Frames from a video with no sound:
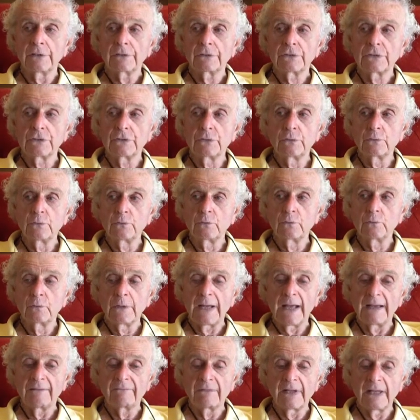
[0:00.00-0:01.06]
to
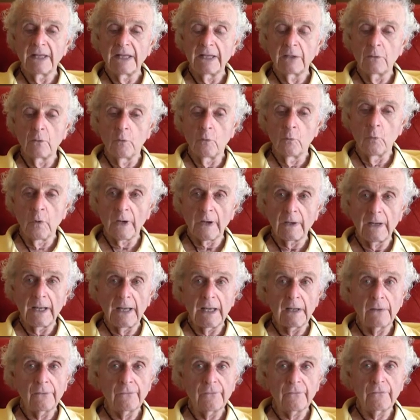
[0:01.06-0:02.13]
have a
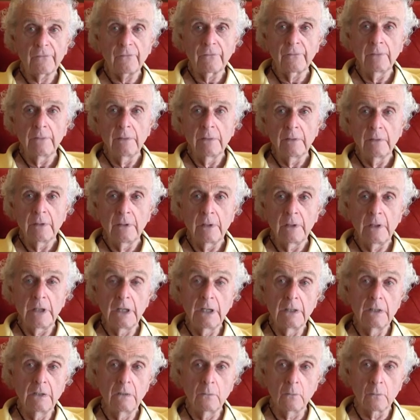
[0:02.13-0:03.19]
warehouse
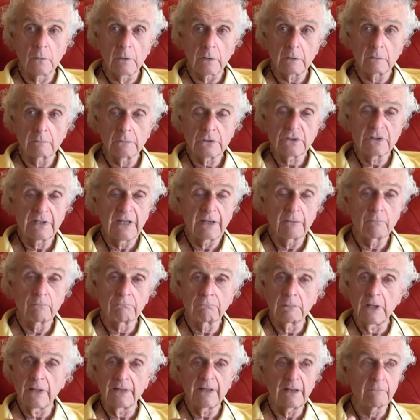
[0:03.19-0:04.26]
in Newark, which they
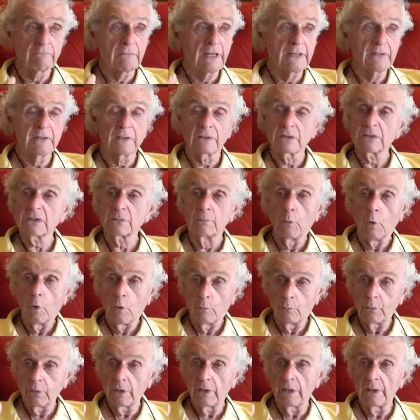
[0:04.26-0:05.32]
rented a small
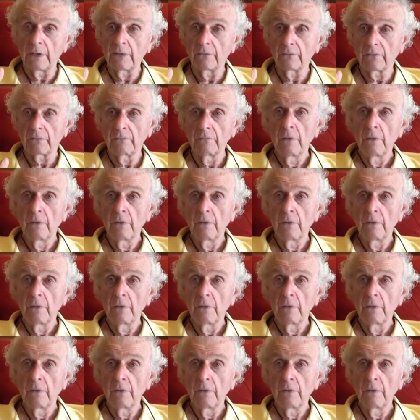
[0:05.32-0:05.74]
place.